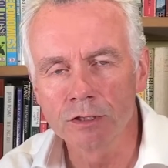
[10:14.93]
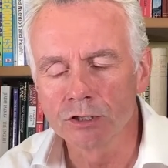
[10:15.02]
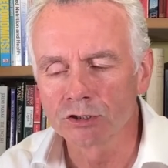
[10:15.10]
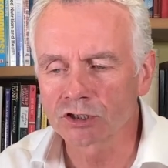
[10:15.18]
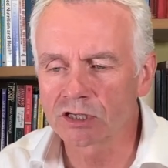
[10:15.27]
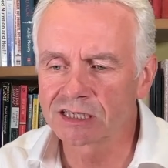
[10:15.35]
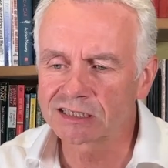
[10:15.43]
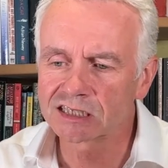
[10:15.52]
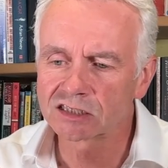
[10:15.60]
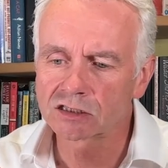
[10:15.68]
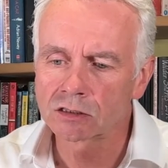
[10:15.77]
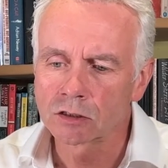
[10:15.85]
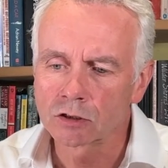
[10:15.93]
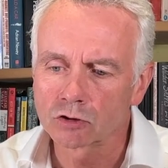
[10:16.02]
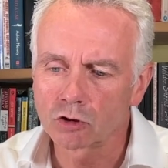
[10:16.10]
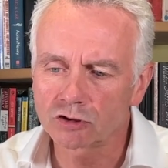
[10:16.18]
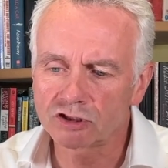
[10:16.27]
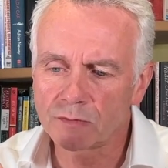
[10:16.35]
So this is
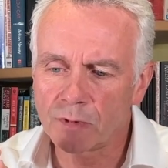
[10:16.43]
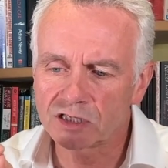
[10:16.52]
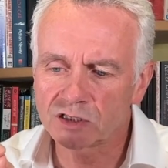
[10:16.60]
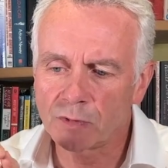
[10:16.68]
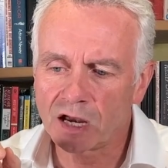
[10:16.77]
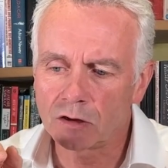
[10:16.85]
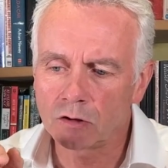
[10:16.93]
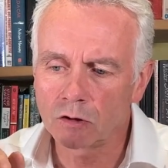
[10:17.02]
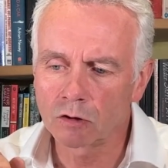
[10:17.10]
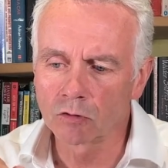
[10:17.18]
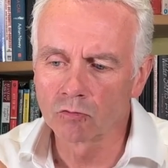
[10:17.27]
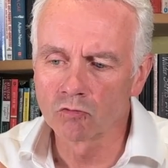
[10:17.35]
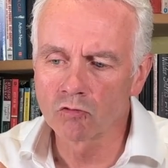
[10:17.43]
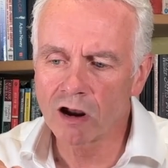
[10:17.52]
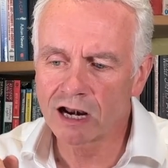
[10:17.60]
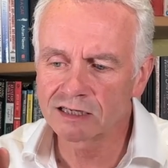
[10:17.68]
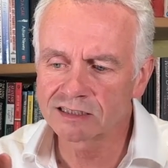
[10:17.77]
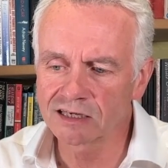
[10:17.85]
not so much about
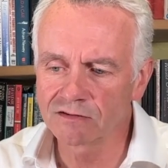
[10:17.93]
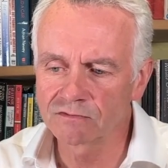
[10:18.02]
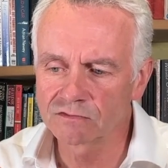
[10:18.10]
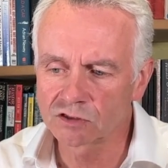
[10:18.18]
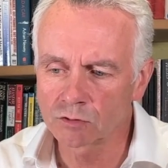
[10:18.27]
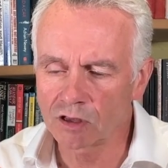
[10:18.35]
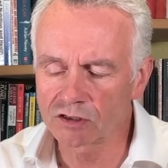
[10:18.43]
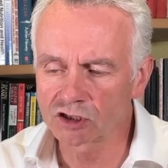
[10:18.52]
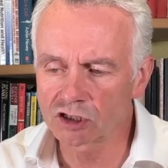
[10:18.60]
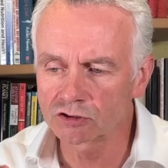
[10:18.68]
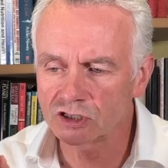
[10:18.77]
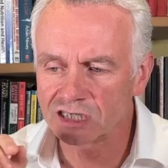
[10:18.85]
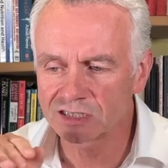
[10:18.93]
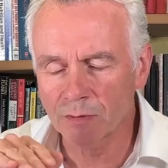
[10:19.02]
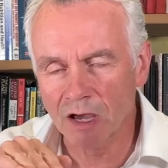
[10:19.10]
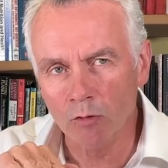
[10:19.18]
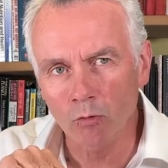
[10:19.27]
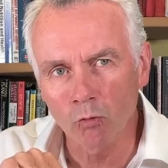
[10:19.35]
relative to other children, it's
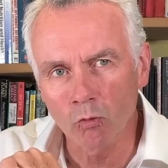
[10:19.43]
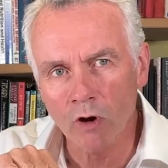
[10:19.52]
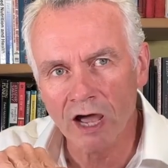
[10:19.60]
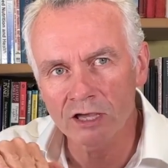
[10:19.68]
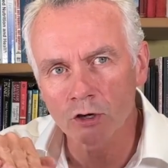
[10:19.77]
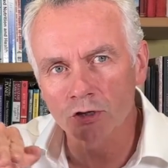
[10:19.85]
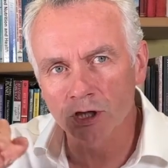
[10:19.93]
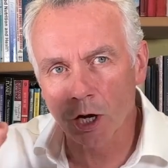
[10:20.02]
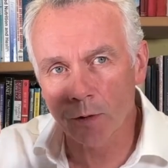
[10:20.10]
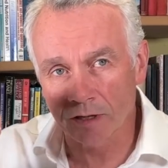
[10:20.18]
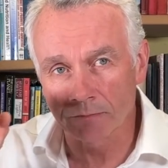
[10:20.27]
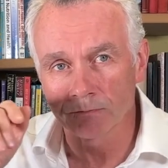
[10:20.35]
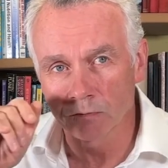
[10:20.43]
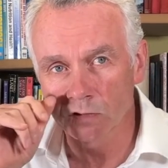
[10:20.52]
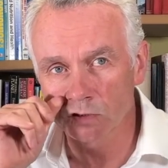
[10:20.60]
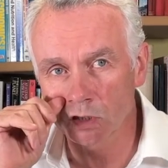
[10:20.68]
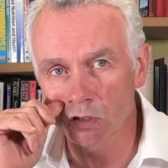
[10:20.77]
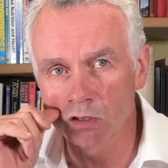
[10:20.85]
about where you're going.
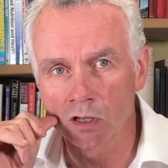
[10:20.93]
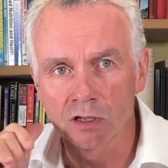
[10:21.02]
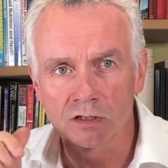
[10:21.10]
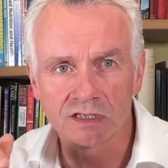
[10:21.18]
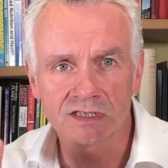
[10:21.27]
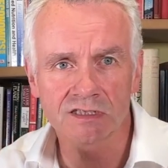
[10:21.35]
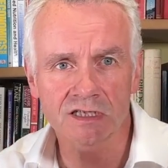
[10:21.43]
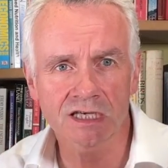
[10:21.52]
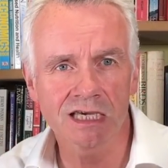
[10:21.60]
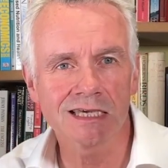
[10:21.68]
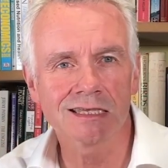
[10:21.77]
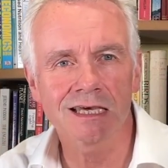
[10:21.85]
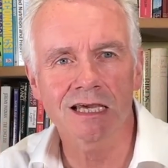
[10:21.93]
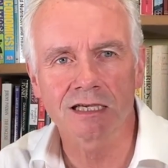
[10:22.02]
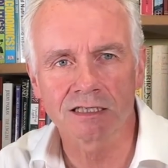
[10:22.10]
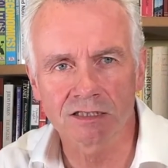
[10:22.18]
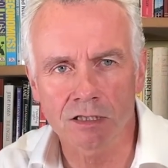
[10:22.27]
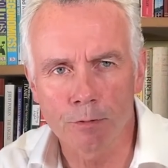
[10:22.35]
So this is a key thing,
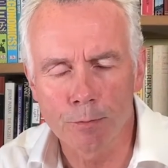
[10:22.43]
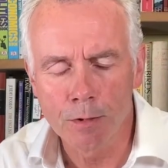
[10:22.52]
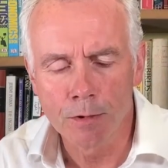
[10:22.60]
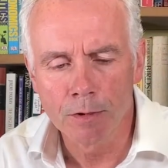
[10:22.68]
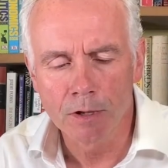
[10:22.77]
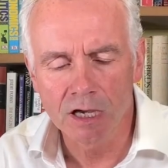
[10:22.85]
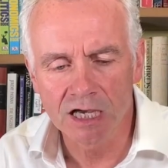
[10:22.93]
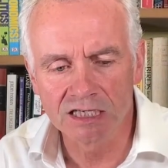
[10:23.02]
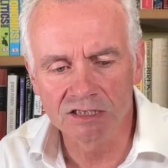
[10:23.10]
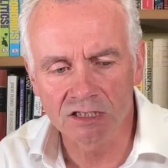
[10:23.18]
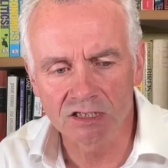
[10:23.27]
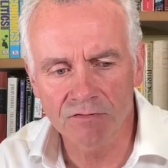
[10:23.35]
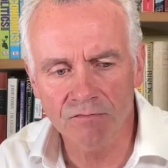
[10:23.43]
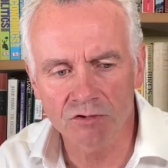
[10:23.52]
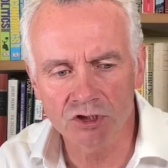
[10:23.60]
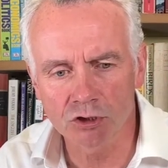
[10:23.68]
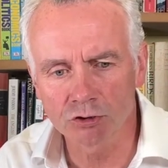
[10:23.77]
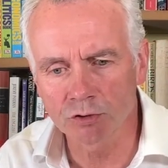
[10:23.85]
is that different
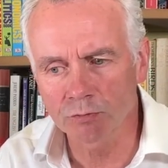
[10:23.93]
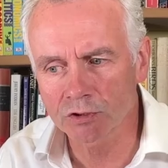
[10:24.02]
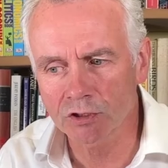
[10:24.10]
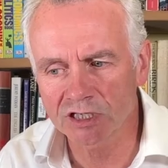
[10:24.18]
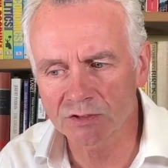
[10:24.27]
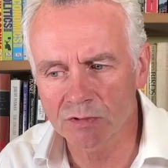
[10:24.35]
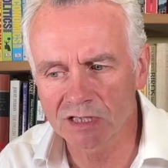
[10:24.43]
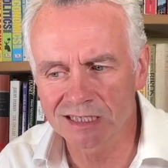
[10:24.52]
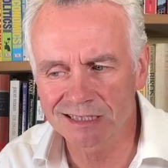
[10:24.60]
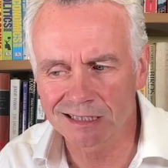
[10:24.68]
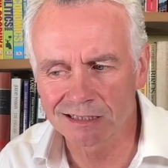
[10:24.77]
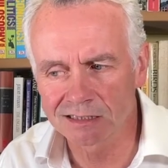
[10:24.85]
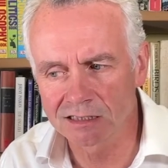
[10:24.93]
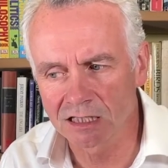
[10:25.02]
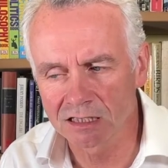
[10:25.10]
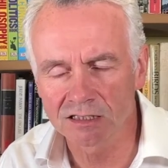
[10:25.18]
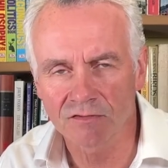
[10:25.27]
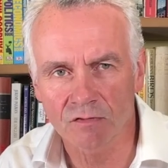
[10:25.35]
children progress with this
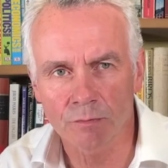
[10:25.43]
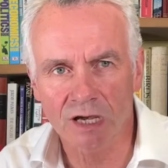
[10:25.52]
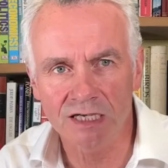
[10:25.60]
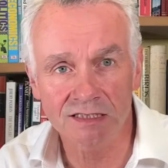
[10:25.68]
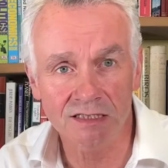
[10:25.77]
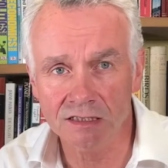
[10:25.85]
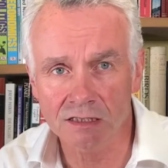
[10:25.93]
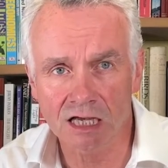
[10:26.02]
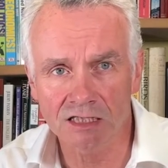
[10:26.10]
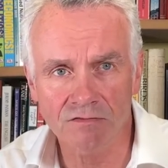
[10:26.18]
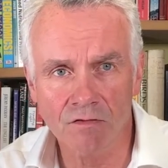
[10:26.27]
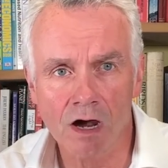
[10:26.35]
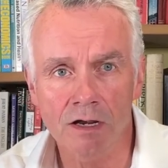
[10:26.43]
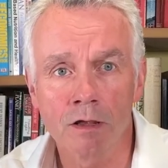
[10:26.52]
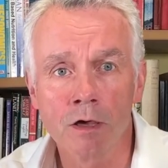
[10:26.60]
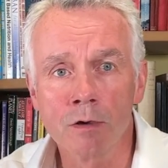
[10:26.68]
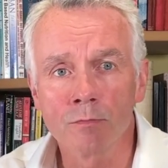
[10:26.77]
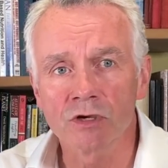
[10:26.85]
at different paces, and that's fine,
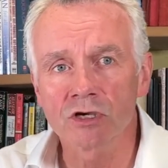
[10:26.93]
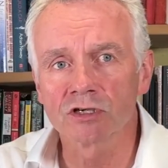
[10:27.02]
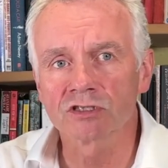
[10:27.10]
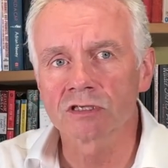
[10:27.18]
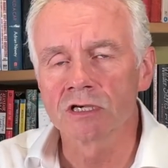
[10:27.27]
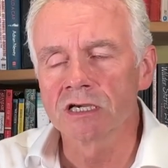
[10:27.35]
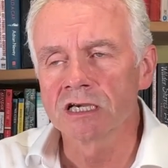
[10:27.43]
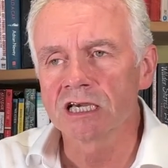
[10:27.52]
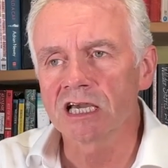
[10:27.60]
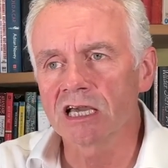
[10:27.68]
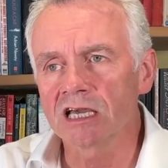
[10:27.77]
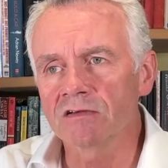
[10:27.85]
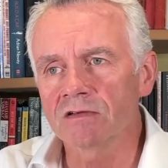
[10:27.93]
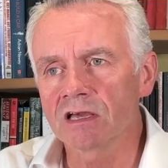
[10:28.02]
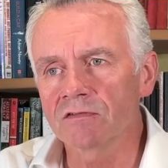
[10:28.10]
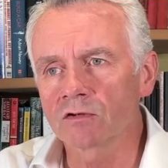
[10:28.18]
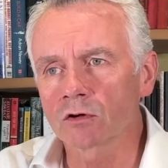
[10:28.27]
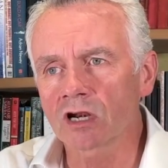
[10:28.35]
because
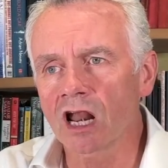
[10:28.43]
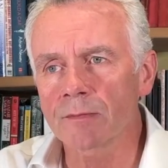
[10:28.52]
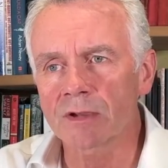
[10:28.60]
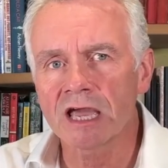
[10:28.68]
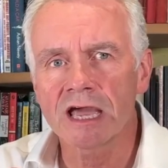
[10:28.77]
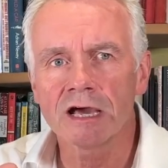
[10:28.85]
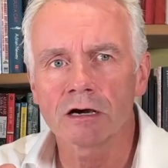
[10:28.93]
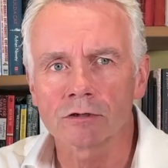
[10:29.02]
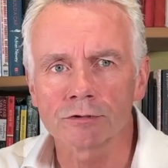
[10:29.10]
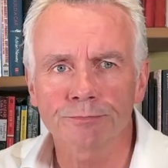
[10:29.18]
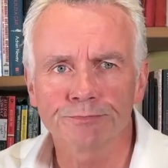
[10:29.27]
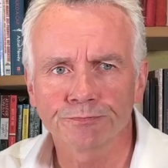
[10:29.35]
if you're climbing a hill,